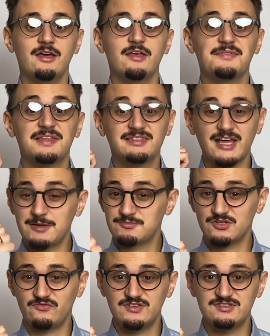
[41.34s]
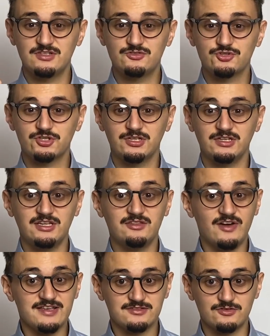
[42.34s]
the types of institutional
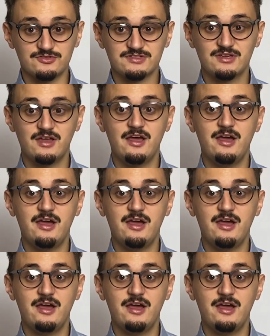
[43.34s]
investors,